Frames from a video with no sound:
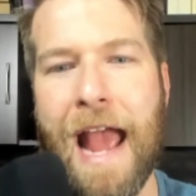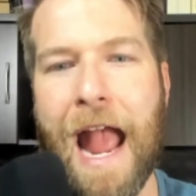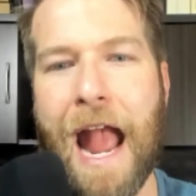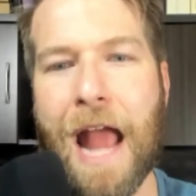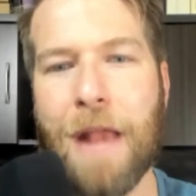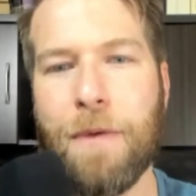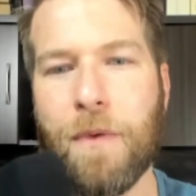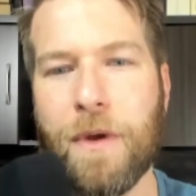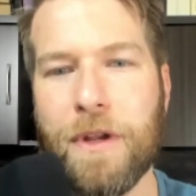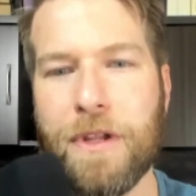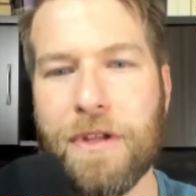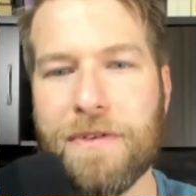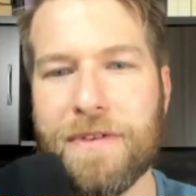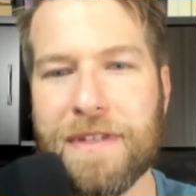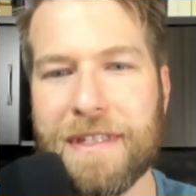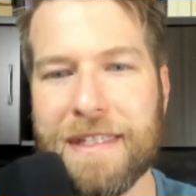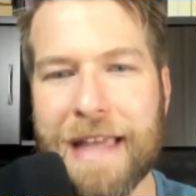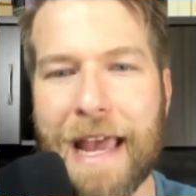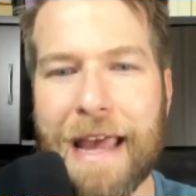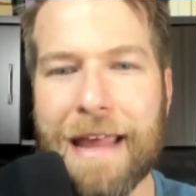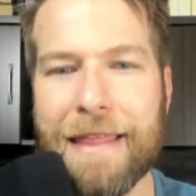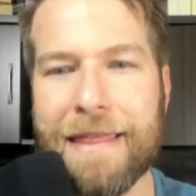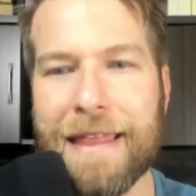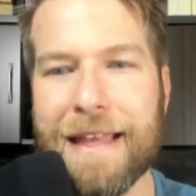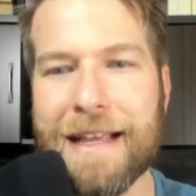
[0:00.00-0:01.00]
And when you
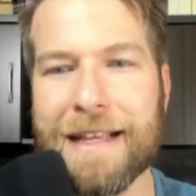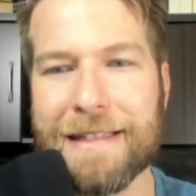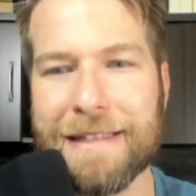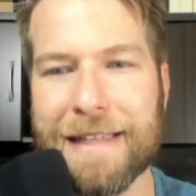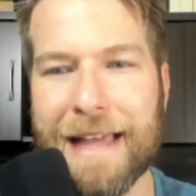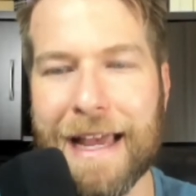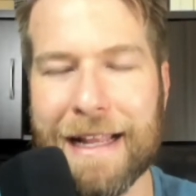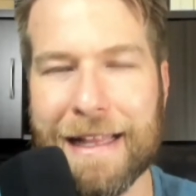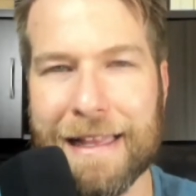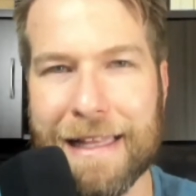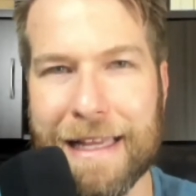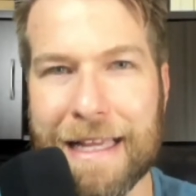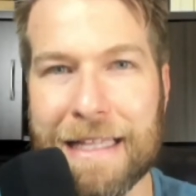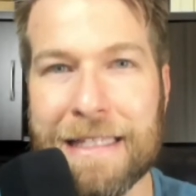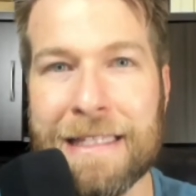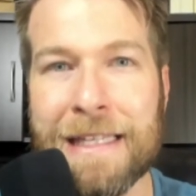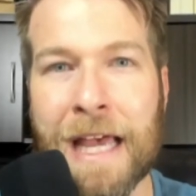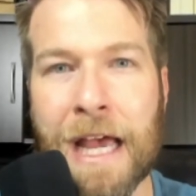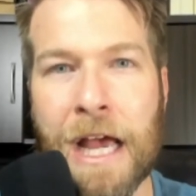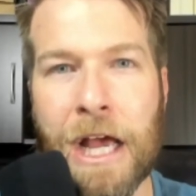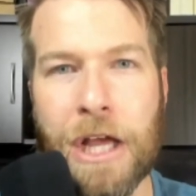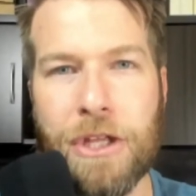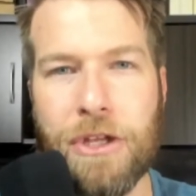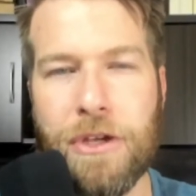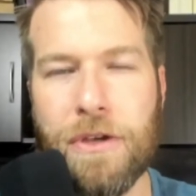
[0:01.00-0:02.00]
say things like this,
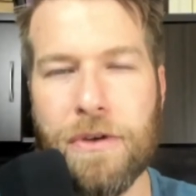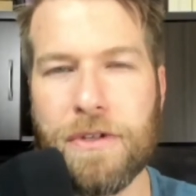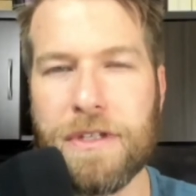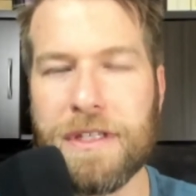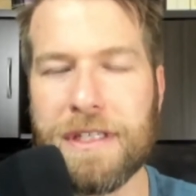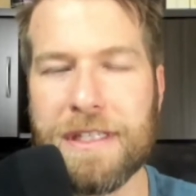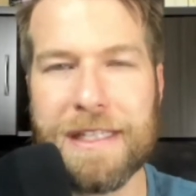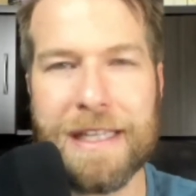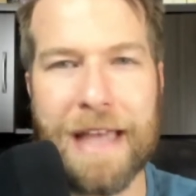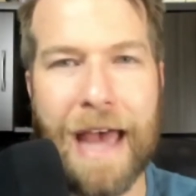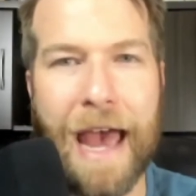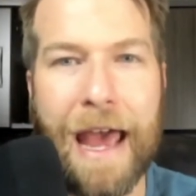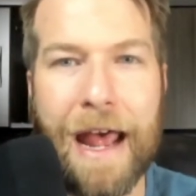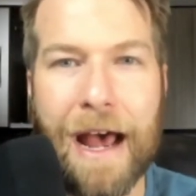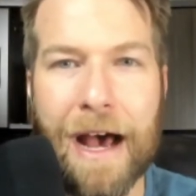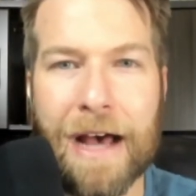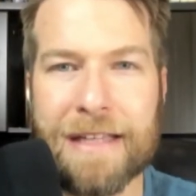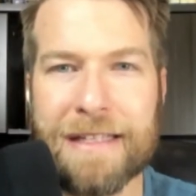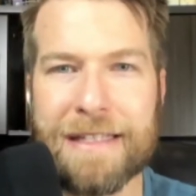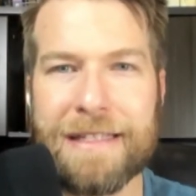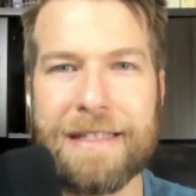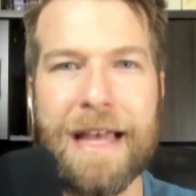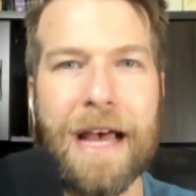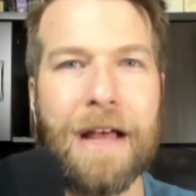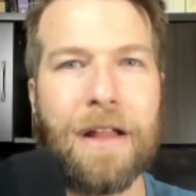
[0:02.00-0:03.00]
you set a
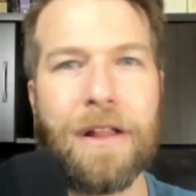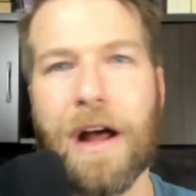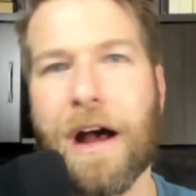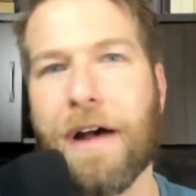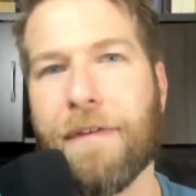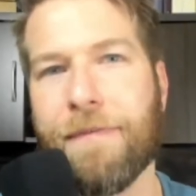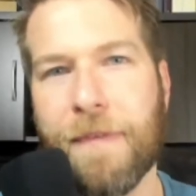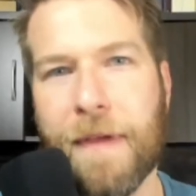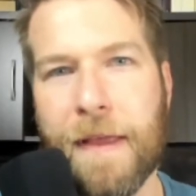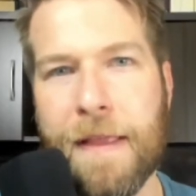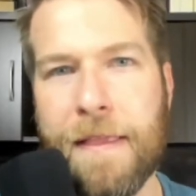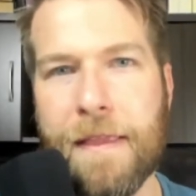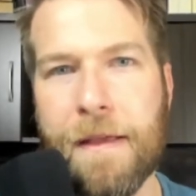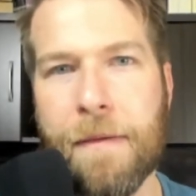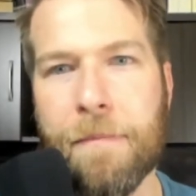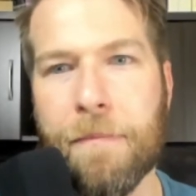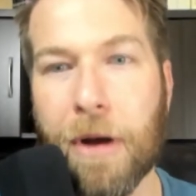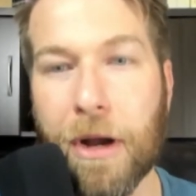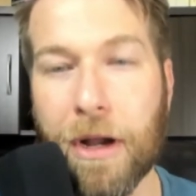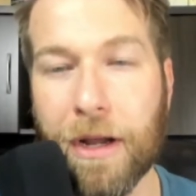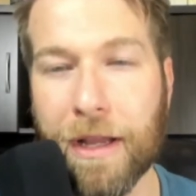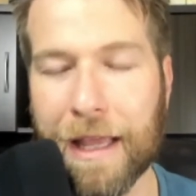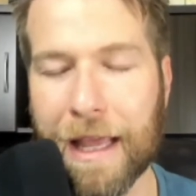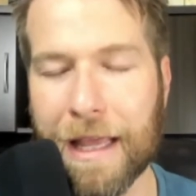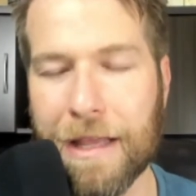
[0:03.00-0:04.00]
sell-off in the
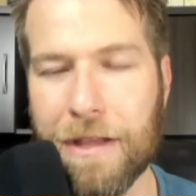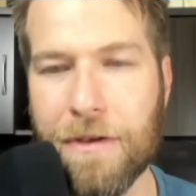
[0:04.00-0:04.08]
market.